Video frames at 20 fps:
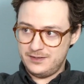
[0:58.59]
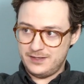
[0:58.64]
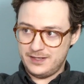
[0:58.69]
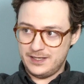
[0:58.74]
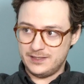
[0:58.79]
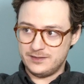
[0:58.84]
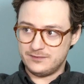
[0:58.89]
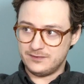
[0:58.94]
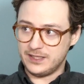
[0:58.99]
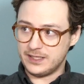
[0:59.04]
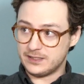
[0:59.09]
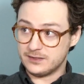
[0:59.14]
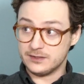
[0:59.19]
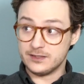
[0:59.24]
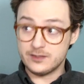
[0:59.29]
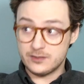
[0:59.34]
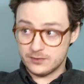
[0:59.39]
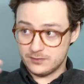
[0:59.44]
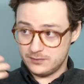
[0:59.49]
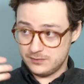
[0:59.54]
And like
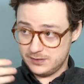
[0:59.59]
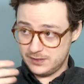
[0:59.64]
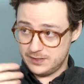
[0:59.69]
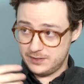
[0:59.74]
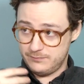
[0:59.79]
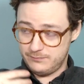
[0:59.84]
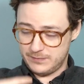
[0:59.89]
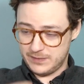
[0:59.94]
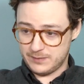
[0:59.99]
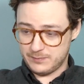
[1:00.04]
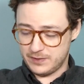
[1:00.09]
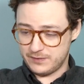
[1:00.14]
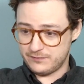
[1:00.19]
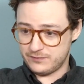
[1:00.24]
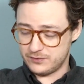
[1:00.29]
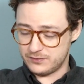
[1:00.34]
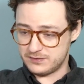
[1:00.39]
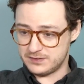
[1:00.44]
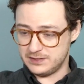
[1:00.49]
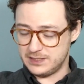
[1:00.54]
literally, like my
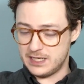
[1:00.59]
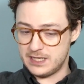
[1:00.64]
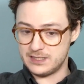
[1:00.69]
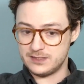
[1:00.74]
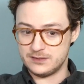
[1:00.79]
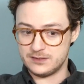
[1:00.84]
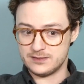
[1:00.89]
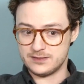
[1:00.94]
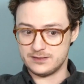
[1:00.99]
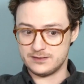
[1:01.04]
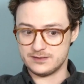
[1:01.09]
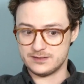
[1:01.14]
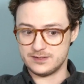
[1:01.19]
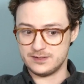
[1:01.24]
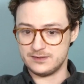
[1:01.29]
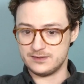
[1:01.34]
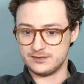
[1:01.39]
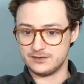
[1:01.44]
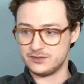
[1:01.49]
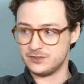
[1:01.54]
first lines in
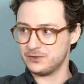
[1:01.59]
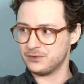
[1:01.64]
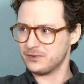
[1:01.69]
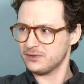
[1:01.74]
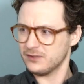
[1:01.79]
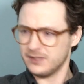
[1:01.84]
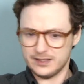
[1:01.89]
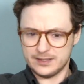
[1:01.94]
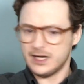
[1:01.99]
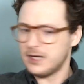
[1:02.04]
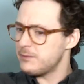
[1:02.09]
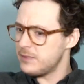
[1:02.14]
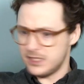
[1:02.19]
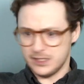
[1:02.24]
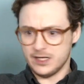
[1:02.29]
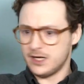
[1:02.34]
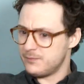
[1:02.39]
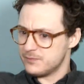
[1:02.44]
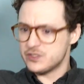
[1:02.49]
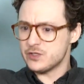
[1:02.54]
season two are like, I'm
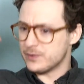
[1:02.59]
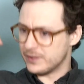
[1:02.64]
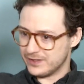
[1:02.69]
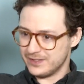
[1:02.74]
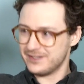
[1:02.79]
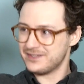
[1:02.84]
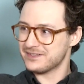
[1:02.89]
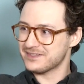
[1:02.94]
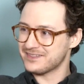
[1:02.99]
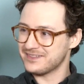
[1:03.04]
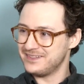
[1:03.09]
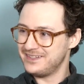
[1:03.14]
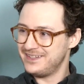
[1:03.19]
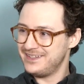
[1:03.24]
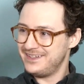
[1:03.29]
in, I'm doing this. Right,